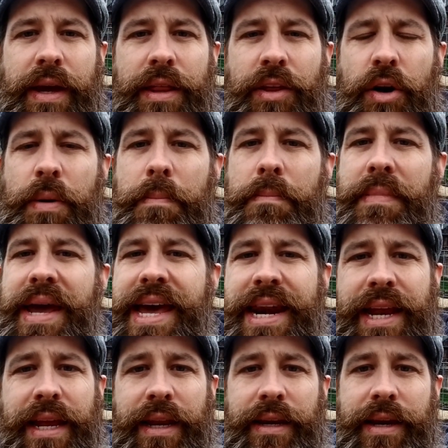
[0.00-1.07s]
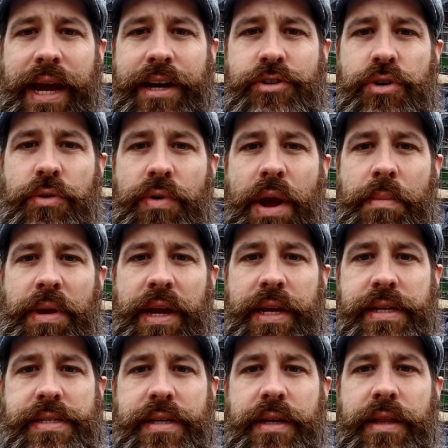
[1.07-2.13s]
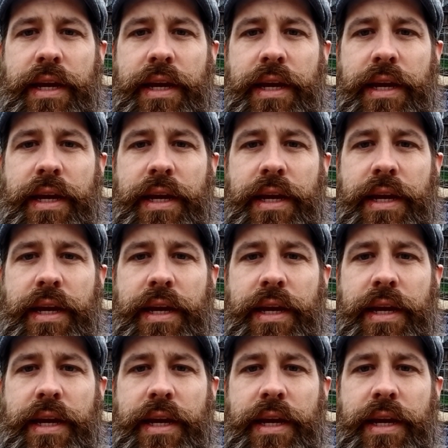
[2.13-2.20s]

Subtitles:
There are many natural remedies